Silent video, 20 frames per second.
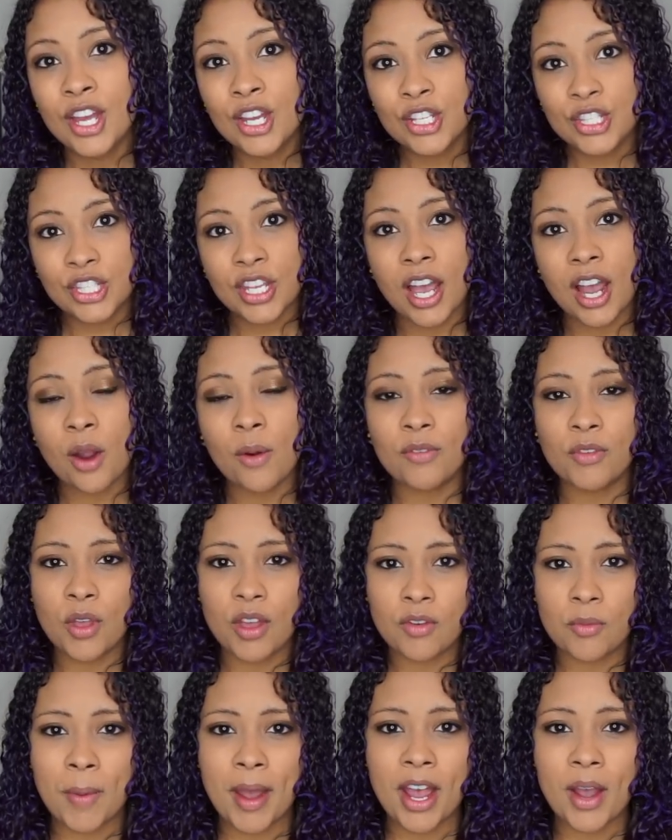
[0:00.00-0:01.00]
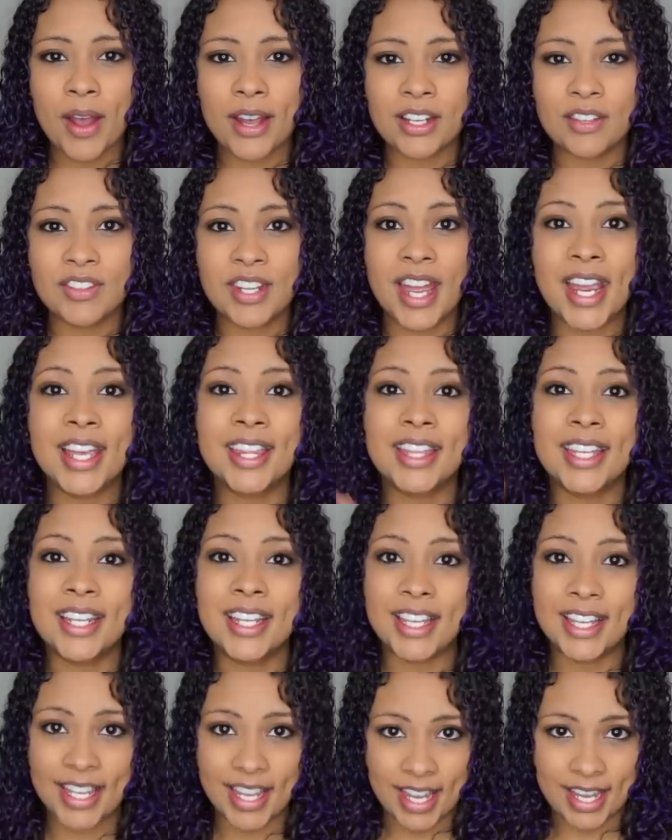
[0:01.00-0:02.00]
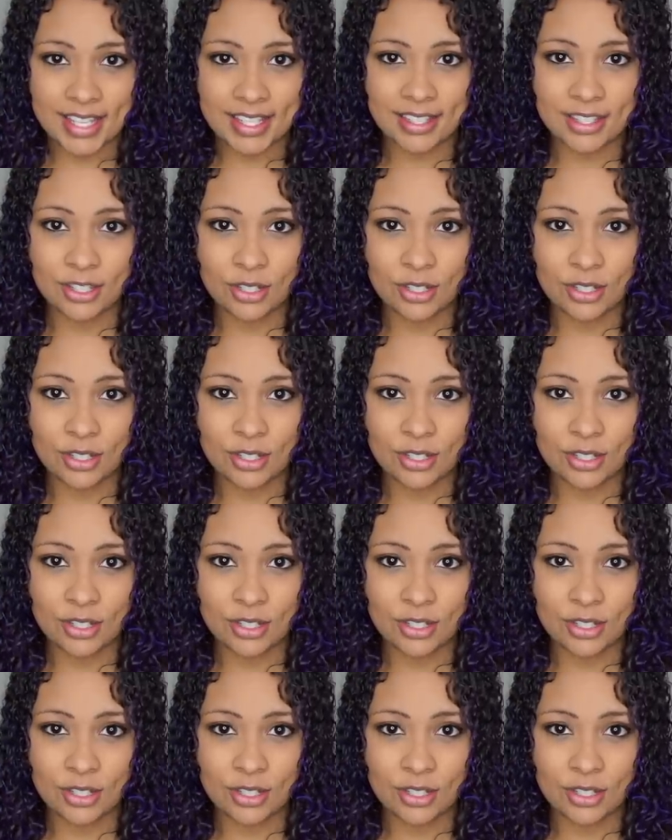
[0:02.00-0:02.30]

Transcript: So if you have a bioactive tank, then yes,